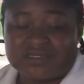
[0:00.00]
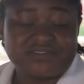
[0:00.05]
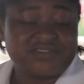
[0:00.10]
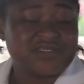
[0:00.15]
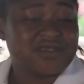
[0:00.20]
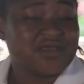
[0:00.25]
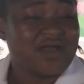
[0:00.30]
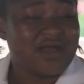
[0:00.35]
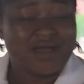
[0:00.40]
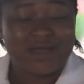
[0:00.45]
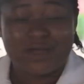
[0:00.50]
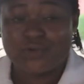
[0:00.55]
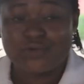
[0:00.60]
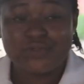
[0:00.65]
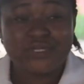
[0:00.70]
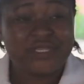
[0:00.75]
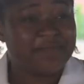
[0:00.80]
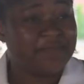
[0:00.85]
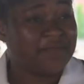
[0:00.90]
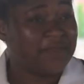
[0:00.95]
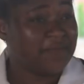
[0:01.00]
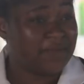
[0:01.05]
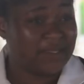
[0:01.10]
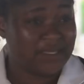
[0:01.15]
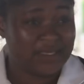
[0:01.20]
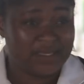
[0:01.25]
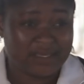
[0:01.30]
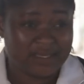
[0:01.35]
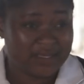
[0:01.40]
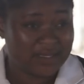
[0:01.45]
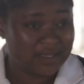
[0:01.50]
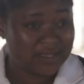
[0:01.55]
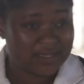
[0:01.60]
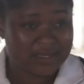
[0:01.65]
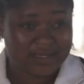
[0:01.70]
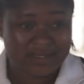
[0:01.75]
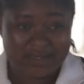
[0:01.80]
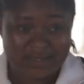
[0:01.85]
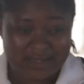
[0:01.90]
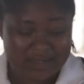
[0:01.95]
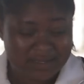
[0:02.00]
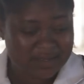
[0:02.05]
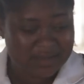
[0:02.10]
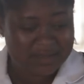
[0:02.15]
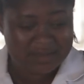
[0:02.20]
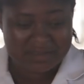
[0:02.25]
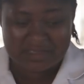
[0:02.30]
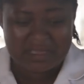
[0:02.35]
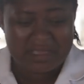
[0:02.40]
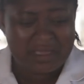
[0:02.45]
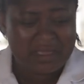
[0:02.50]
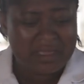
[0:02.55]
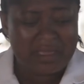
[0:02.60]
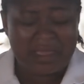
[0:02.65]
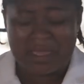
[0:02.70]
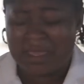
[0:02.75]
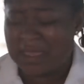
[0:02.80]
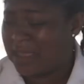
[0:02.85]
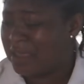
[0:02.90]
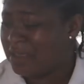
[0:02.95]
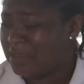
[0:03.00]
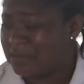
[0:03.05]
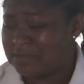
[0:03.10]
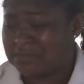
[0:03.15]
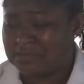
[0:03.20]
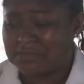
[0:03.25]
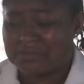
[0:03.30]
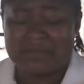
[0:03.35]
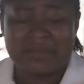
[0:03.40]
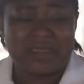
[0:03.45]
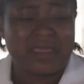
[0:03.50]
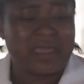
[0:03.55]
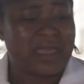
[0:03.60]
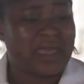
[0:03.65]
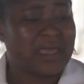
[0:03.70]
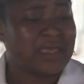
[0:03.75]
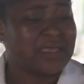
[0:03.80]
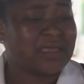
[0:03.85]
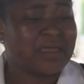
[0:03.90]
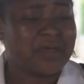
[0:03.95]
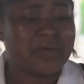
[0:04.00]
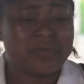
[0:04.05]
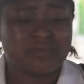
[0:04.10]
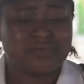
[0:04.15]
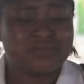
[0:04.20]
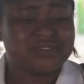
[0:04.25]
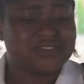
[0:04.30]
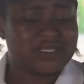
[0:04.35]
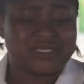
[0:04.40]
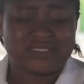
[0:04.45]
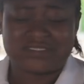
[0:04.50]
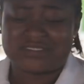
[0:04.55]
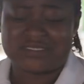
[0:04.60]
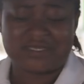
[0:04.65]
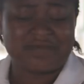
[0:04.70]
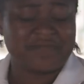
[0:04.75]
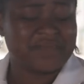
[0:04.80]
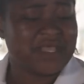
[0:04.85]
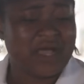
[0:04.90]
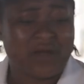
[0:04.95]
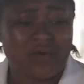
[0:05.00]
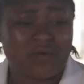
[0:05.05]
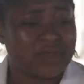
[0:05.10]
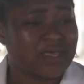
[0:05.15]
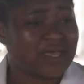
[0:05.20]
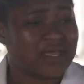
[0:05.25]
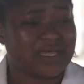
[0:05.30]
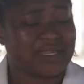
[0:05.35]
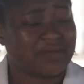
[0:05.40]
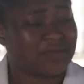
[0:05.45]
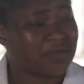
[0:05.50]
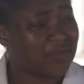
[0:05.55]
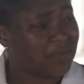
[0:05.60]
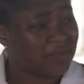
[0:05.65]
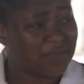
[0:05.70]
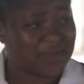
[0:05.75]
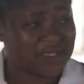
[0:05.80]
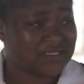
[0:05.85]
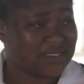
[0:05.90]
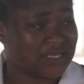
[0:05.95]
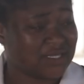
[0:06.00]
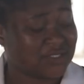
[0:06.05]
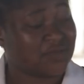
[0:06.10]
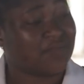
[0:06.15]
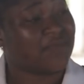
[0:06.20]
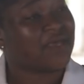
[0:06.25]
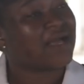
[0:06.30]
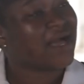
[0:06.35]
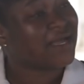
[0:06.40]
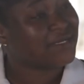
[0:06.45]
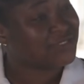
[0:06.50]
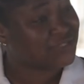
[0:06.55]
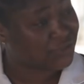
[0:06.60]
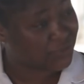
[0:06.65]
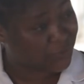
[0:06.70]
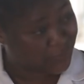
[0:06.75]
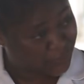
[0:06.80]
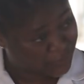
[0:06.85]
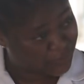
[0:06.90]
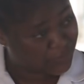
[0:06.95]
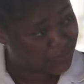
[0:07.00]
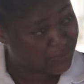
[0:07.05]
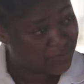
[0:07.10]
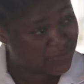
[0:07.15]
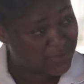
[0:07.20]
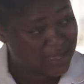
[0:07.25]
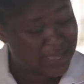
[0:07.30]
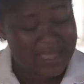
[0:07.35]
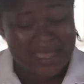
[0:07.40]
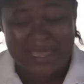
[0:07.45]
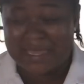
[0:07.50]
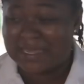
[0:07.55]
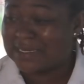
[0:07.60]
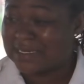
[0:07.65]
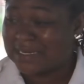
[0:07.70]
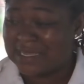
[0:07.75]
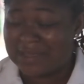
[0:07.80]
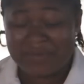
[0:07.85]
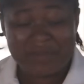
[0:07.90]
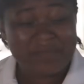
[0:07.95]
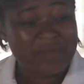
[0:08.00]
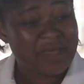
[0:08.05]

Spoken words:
Jigger, only BB. And you won't send some now, okay, can never matter as a make a chill. The other